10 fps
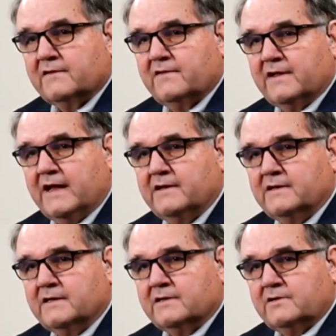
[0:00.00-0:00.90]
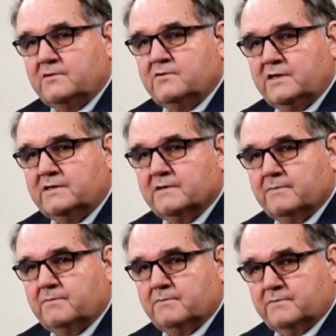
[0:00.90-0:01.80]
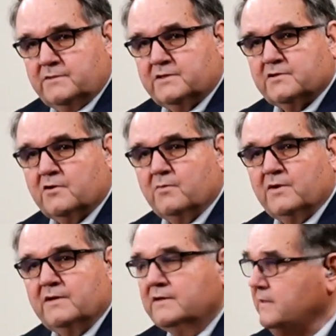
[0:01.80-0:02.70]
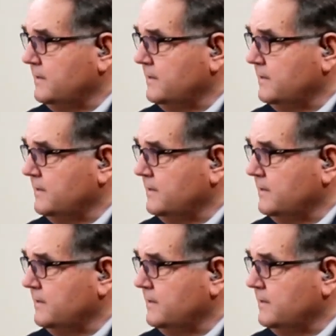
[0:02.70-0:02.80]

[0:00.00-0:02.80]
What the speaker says: then you need to determine